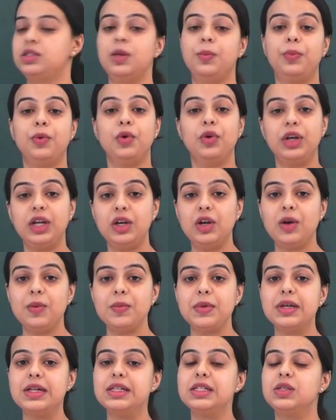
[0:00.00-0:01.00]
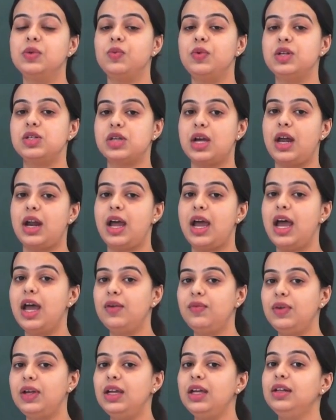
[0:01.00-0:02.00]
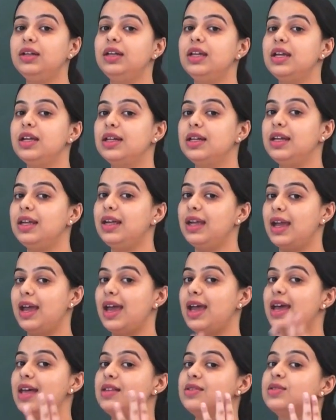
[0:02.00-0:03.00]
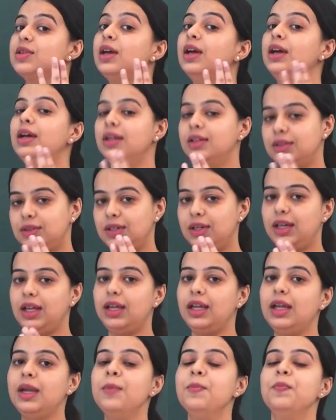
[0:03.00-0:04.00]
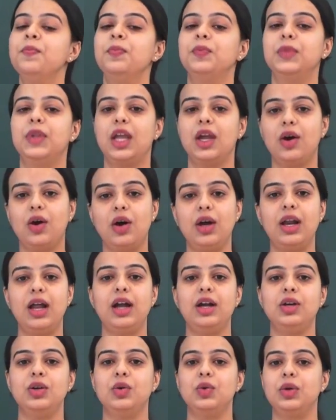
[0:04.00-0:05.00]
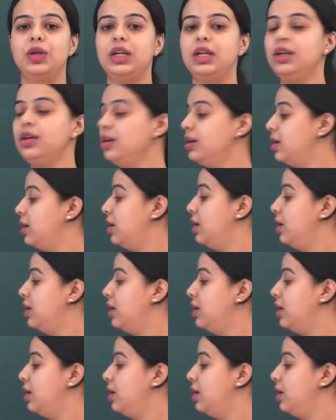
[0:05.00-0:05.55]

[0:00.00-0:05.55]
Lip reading: The polynomials which are having degree as 3, they all are known